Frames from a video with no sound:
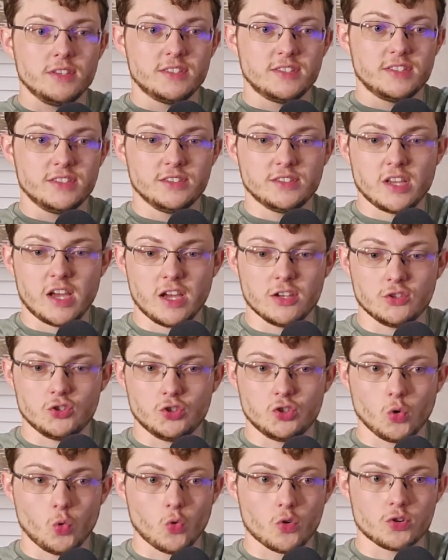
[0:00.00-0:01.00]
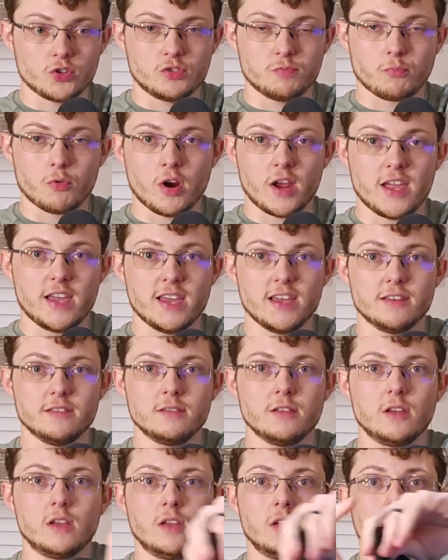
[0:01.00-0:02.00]
This is George
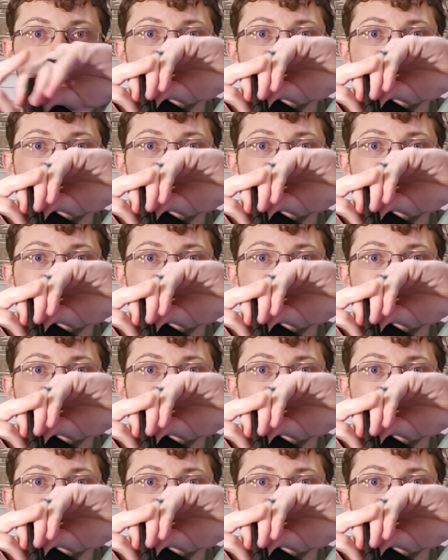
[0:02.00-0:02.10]
brand